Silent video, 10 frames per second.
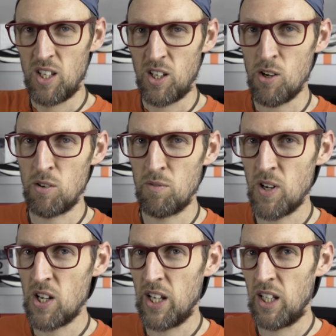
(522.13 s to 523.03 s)
going
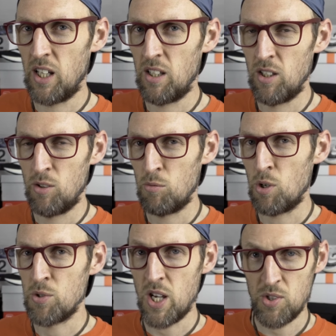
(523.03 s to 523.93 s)
flying
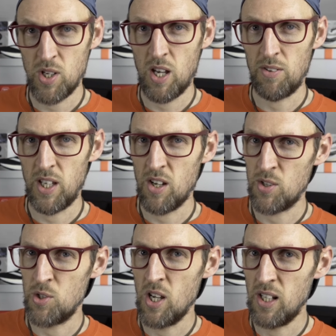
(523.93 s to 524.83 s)
while testing out the
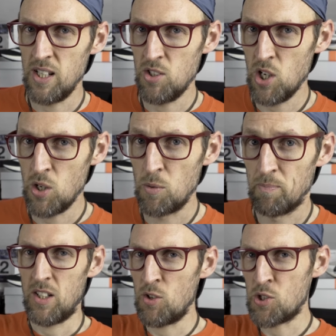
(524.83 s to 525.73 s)
RC Elite 2.
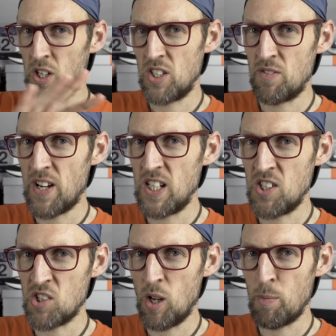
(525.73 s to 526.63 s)
No signs of any
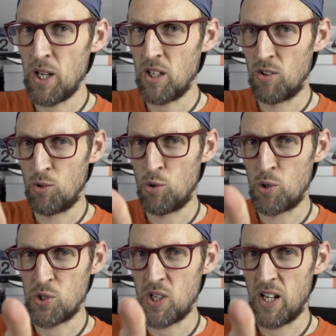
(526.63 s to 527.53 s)
slipping
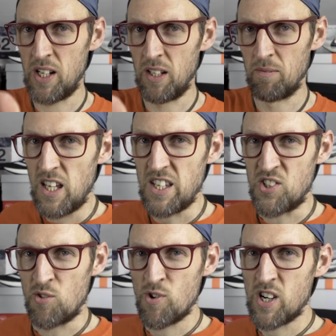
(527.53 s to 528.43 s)
or sliding.
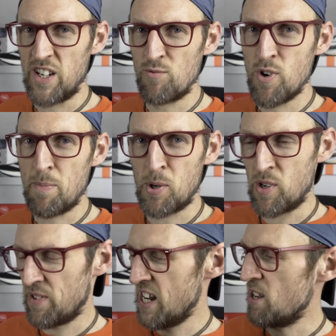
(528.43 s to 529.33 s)
It's a right
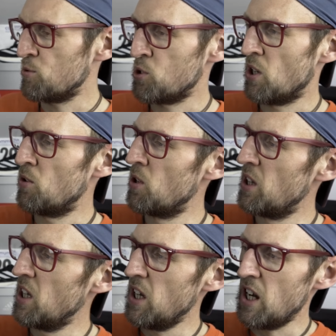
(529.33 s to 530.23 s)
ripper of an outsole.
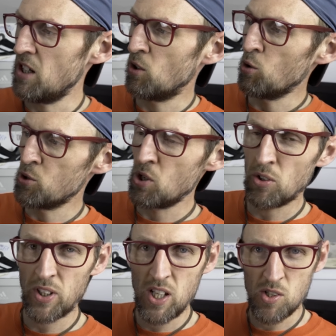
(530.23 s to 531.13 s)
And of course you've
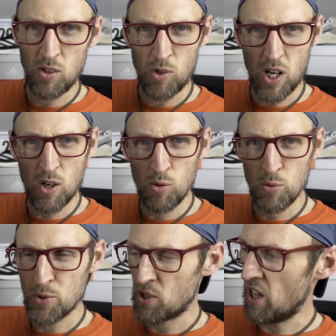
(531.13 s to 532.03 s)
got these little
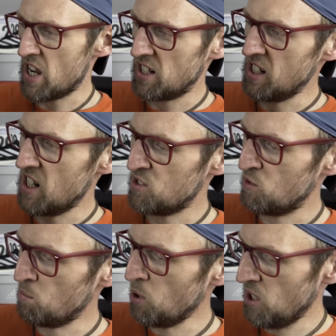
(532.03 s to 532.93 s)
holes that Adidas
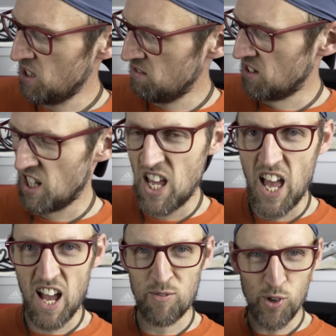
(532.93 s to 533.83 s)
have put in
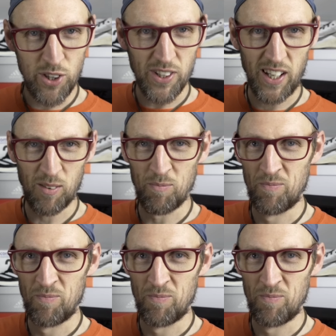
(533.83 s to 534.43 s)
everything